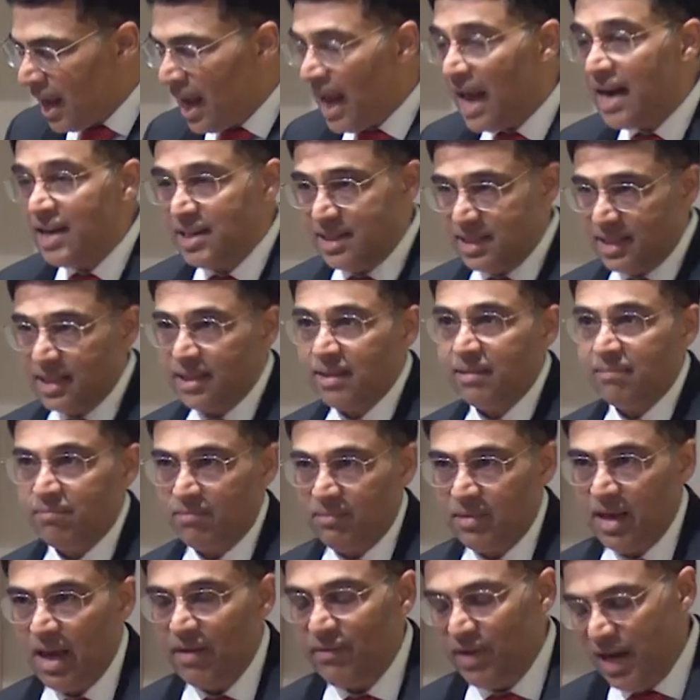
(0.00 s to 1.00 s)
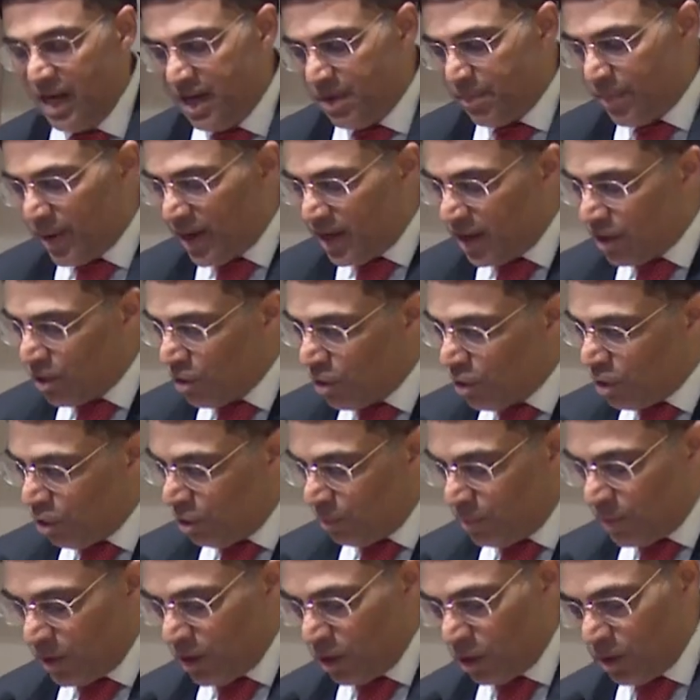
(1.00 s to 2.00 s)
And it's heavily dependent on
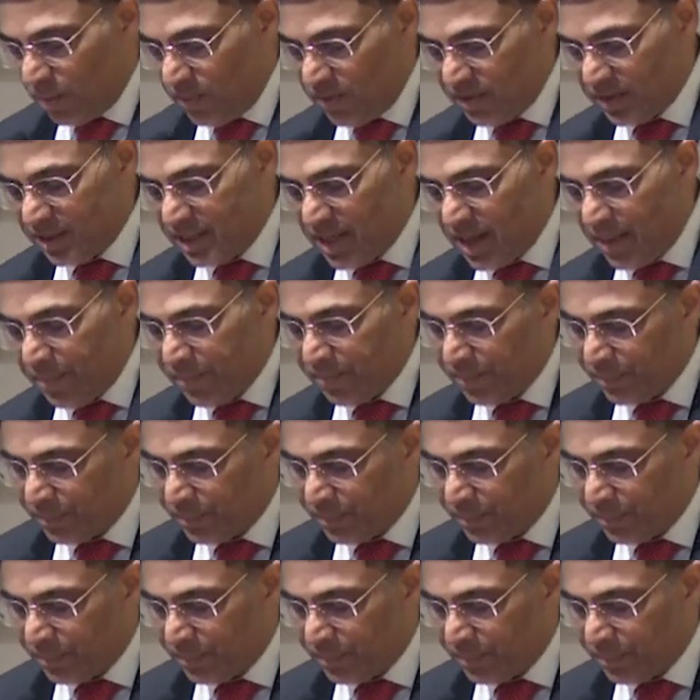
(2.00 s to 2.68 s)
your opponent, obviously.